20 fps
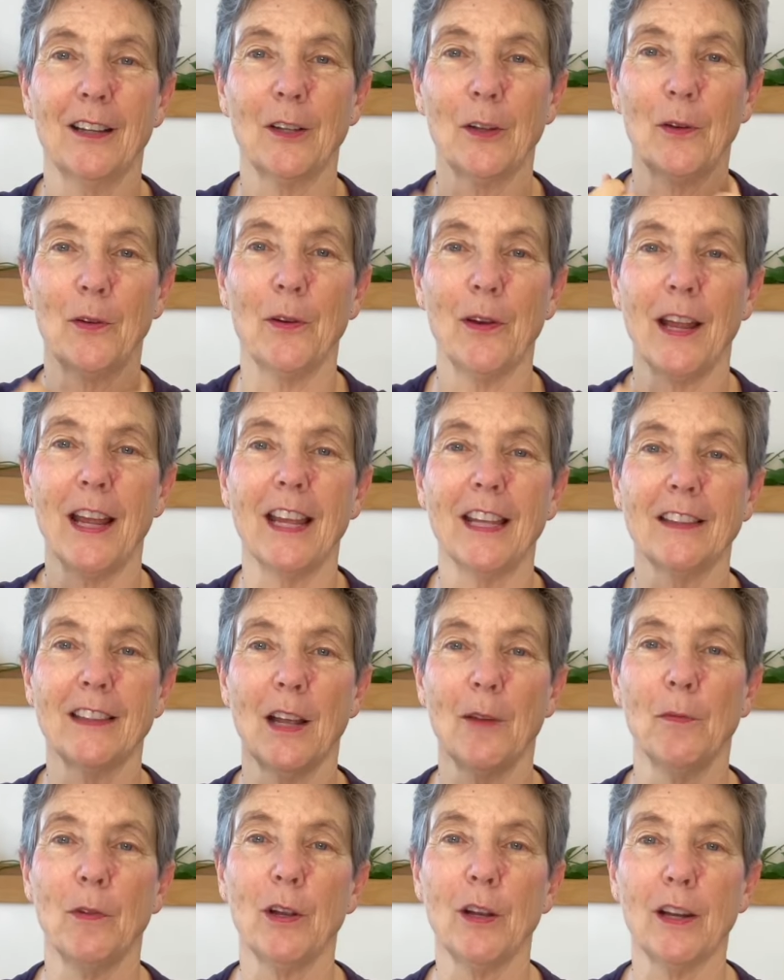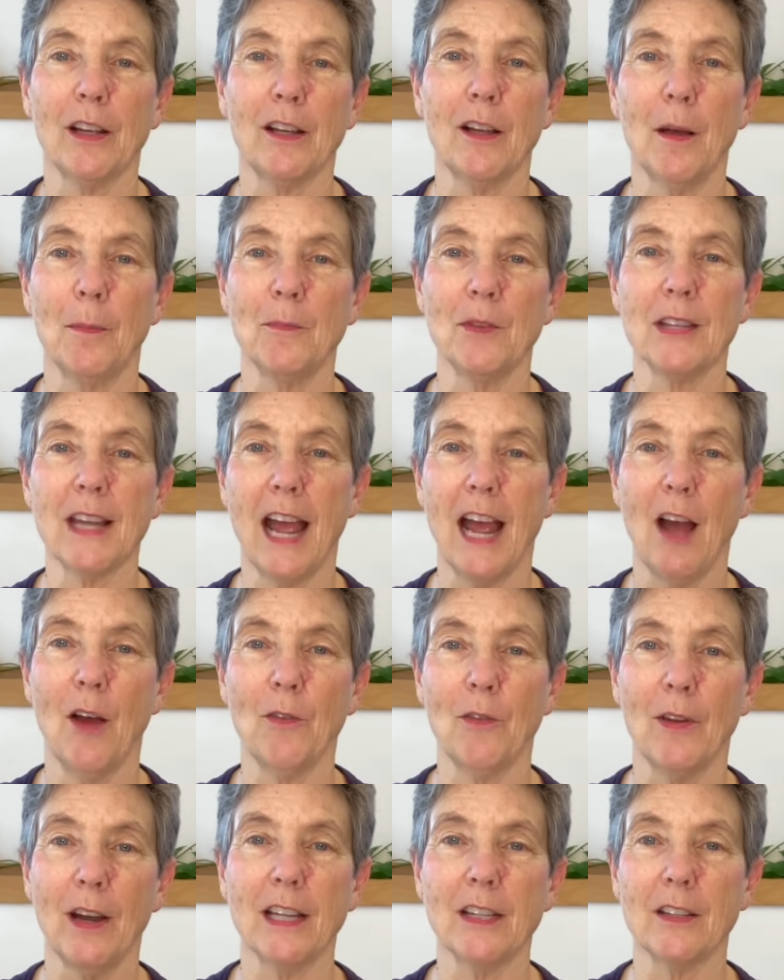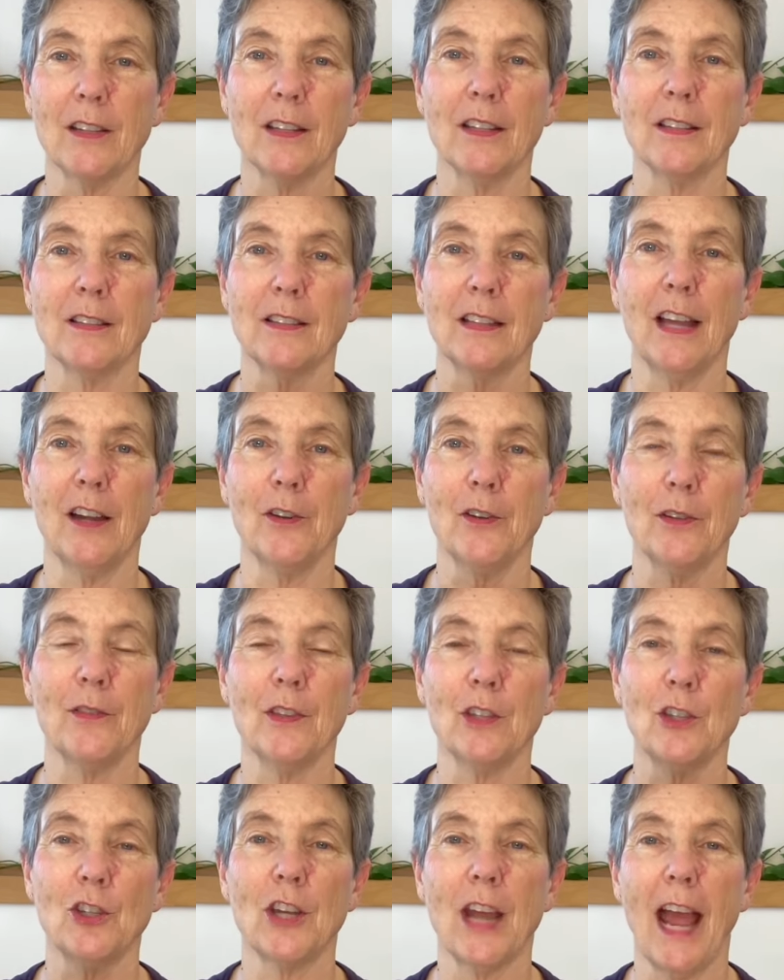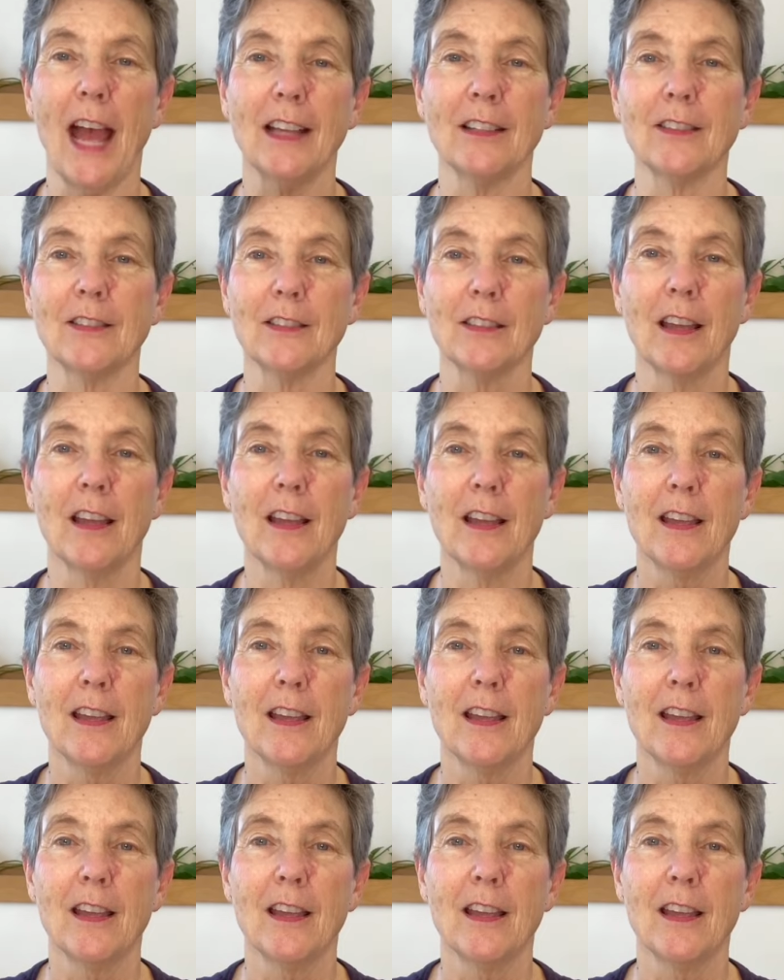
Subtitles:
Great. Then we're going to come down right to the center of the chest.